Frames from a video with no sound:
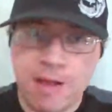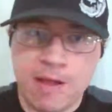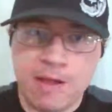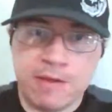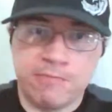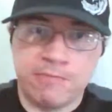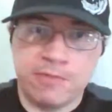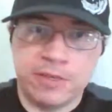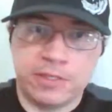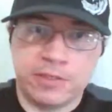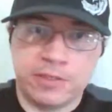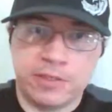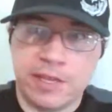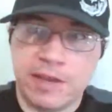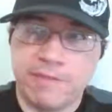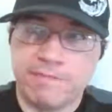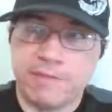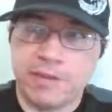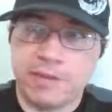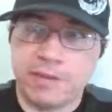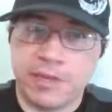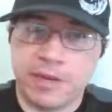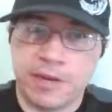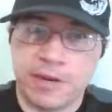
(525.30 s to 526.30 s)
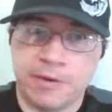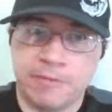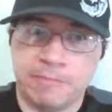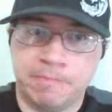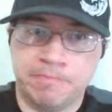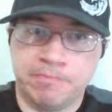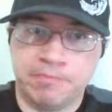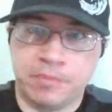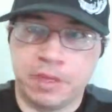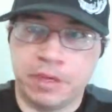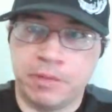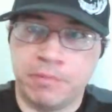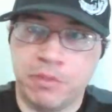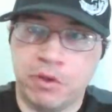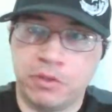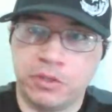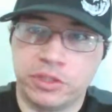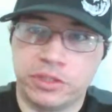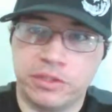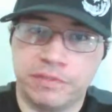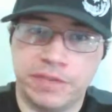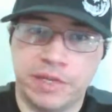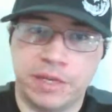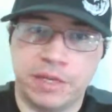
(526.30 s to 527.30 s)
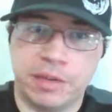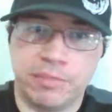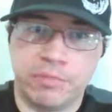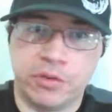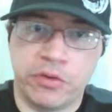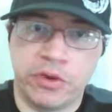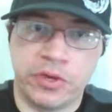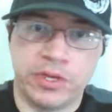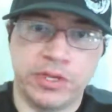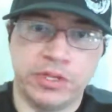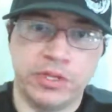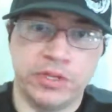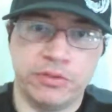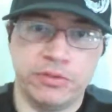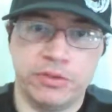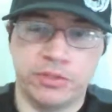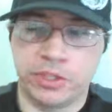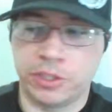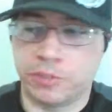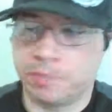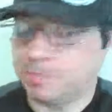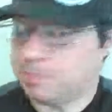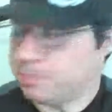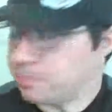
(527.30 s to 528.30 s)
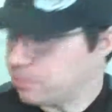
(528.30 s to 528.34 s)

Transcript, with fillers: And what's left in there, or most of it, I'm going to use